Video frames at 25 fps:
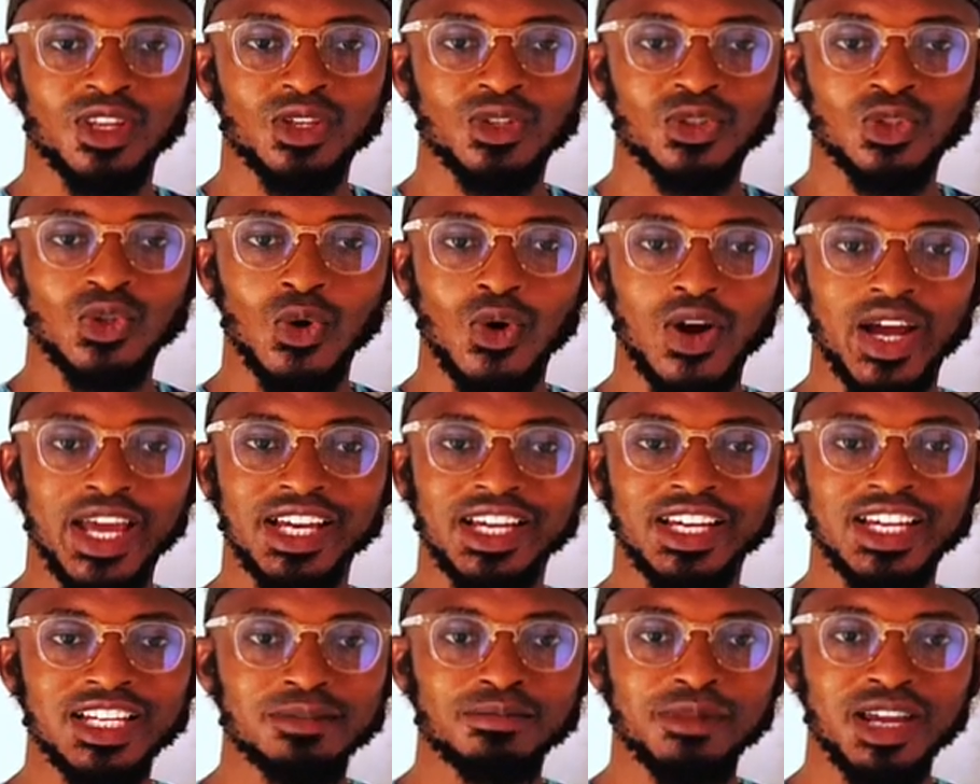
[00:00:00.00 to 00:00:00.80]
Your
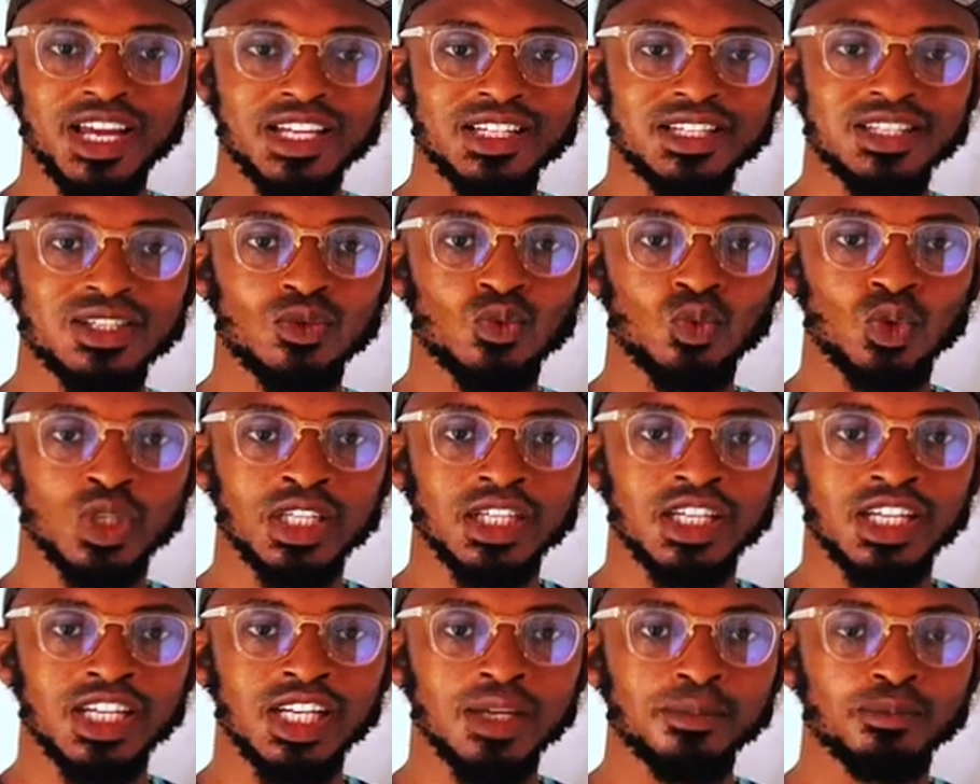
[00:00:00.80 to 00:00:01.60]
engagement will
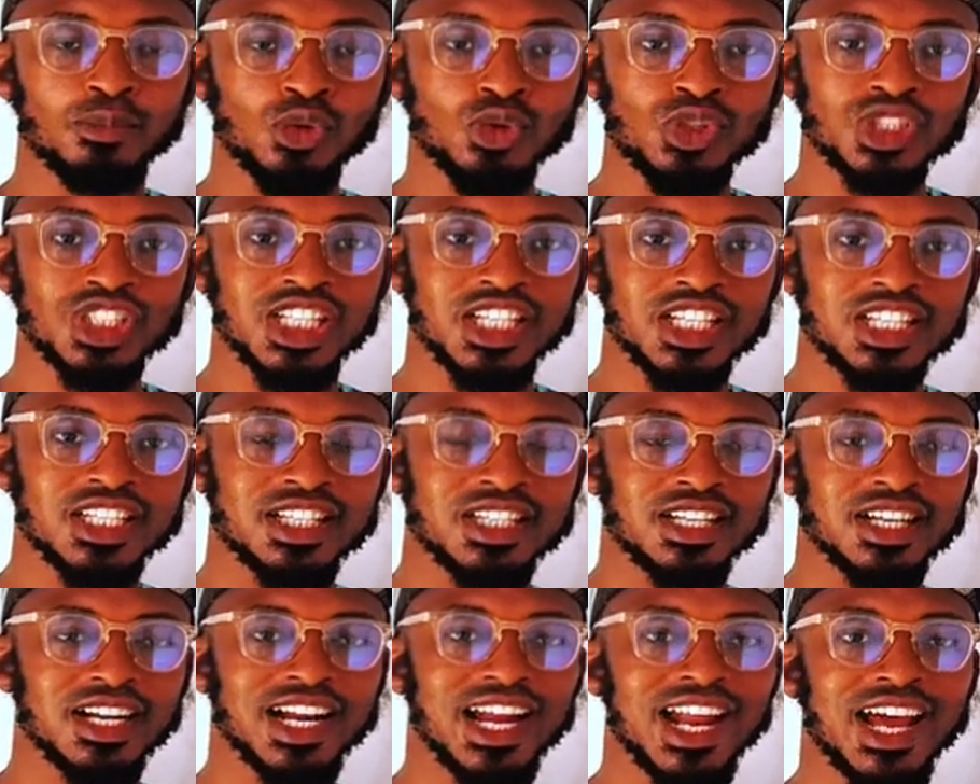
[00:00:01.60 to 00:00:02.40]
really push this
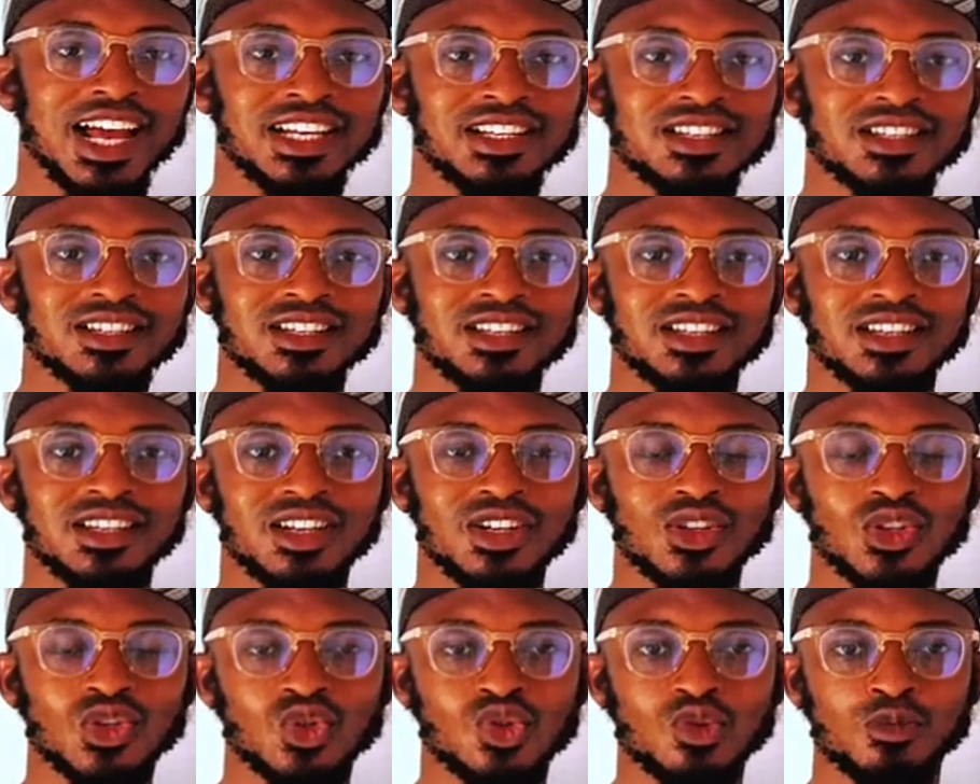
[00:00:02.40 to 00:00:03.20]
class
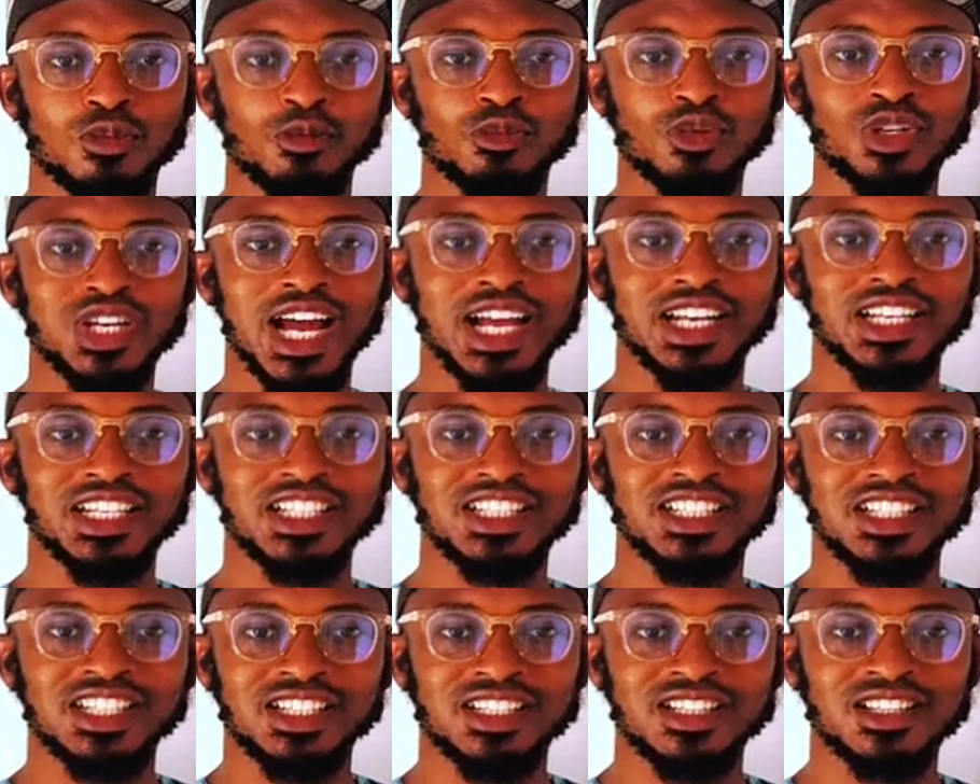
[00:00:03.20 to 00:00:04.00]
to people that
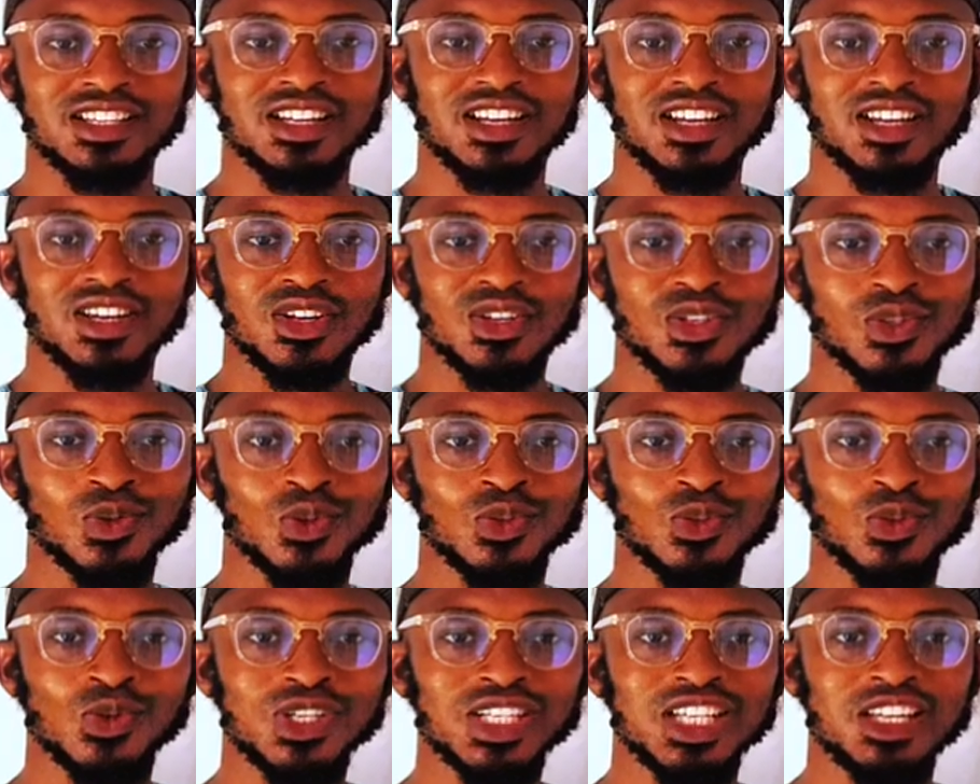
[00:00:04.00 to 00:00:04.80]
need it. So
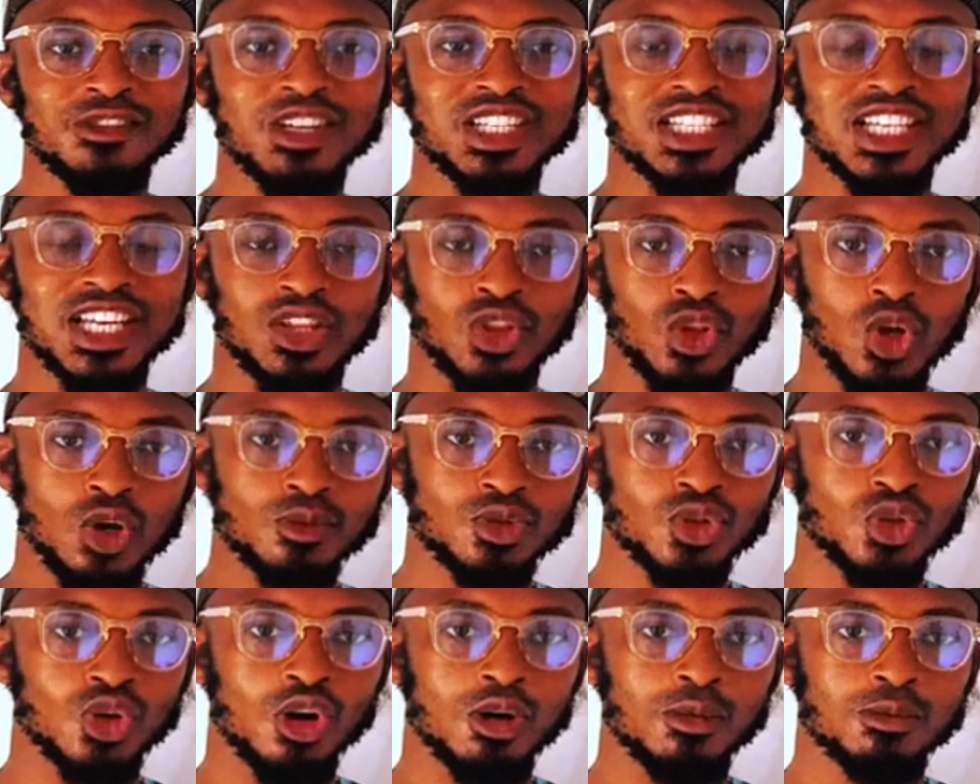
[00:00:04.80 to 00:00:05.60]
do give it a
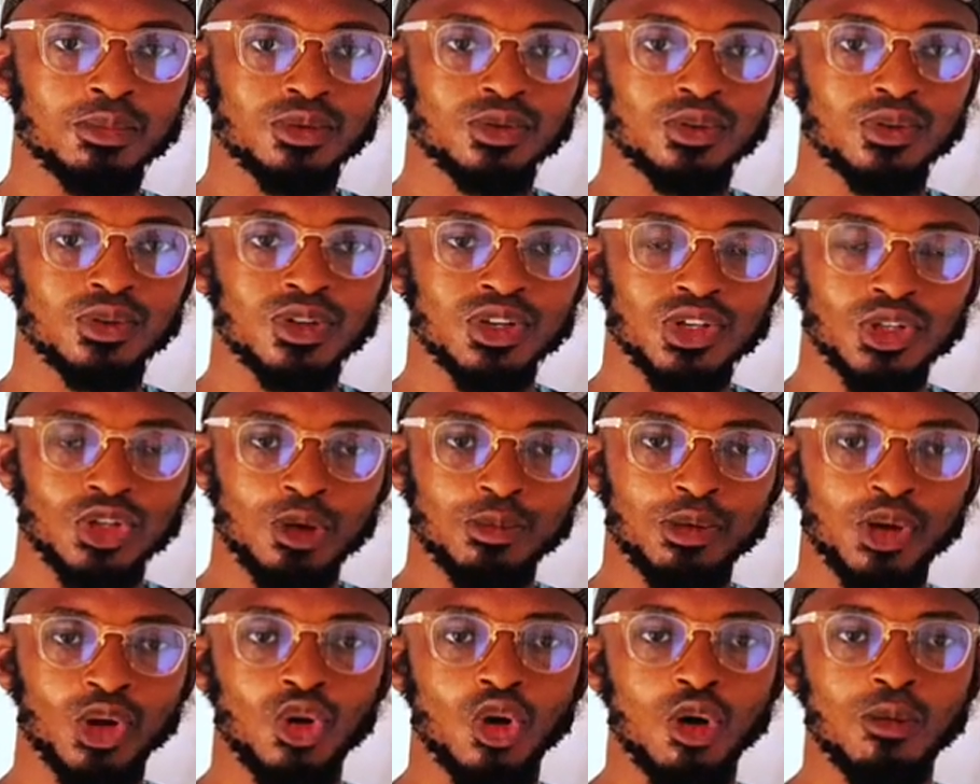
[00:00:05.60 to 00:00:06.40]
thumbs up, drop
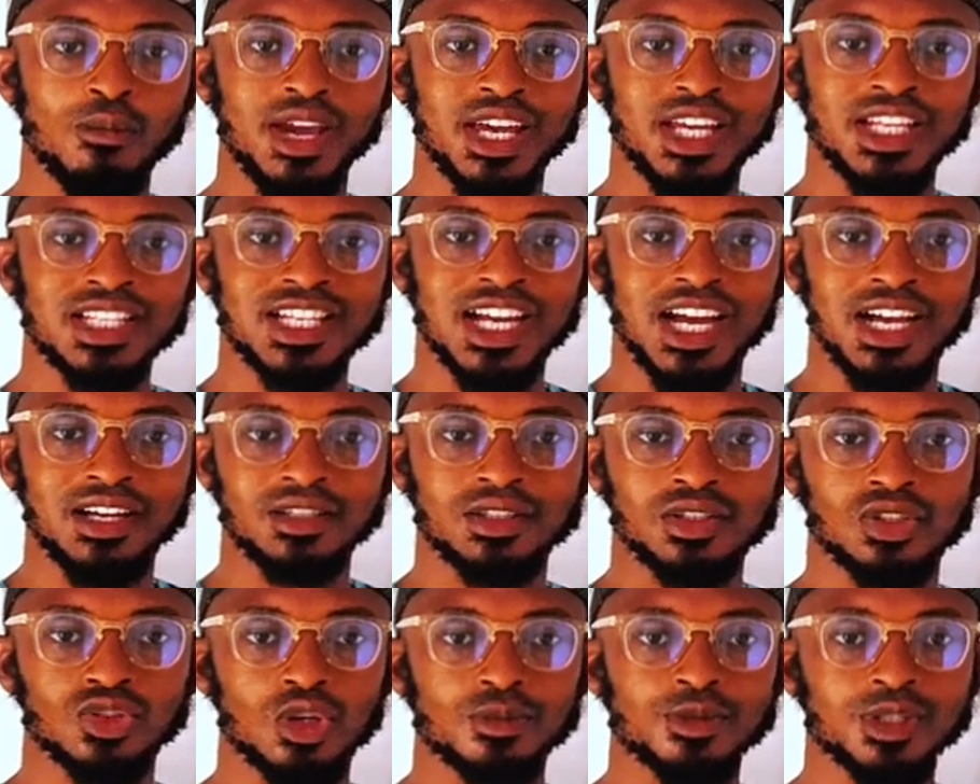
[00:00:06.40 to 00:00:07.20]
a comment, and
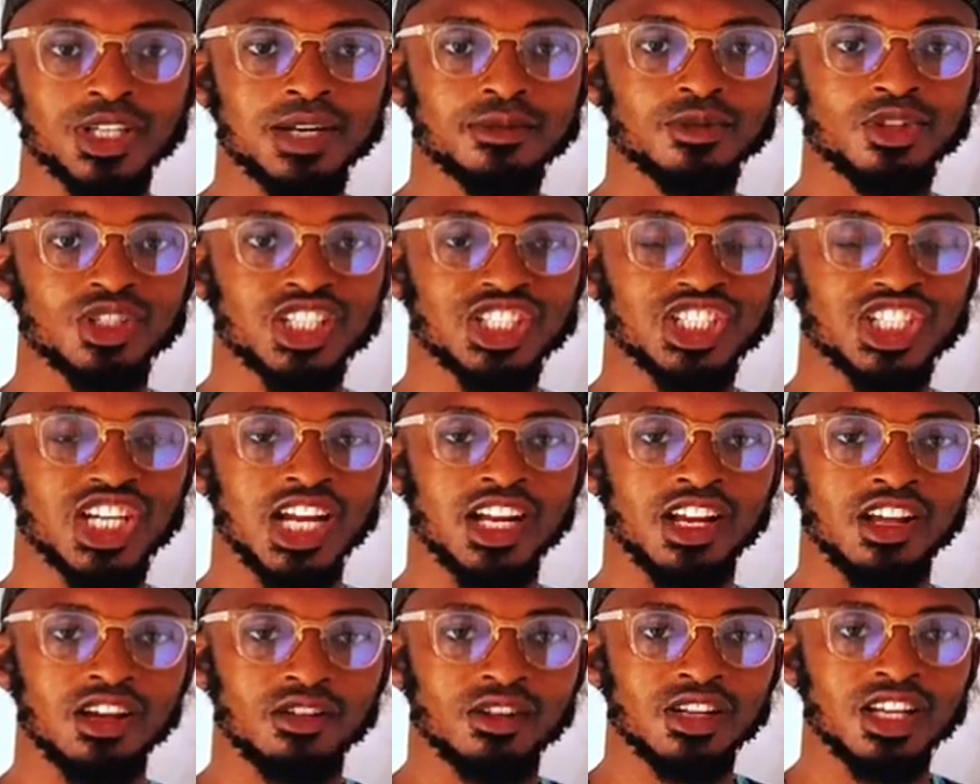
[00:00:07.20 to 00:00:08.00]
subscribe to the
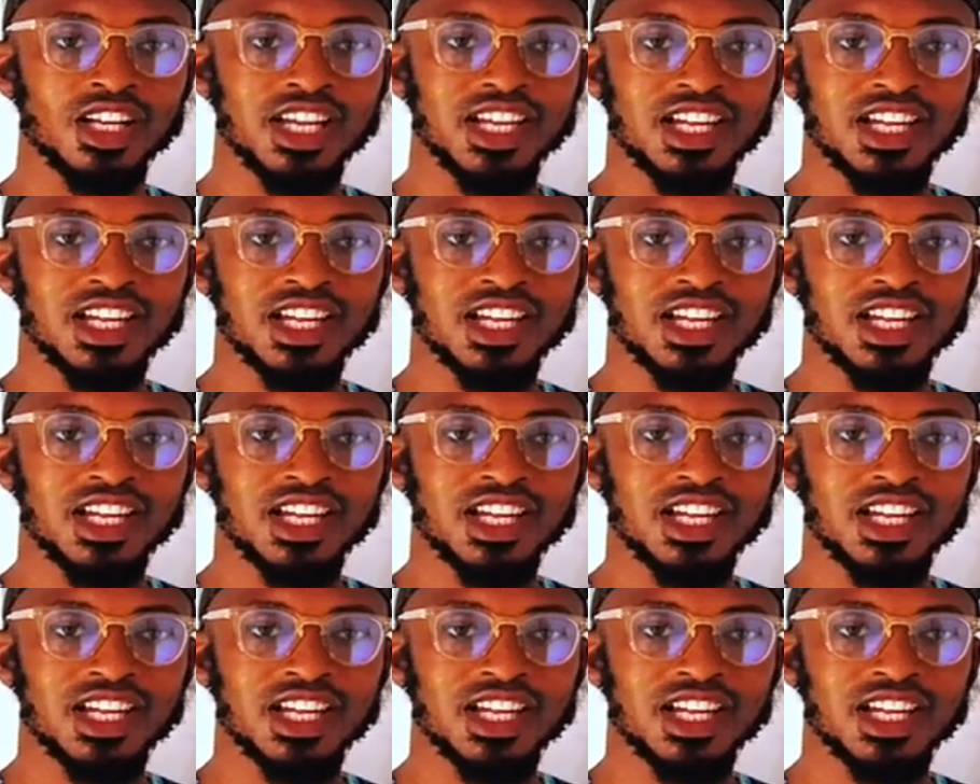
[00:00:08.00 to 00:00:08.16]
channel.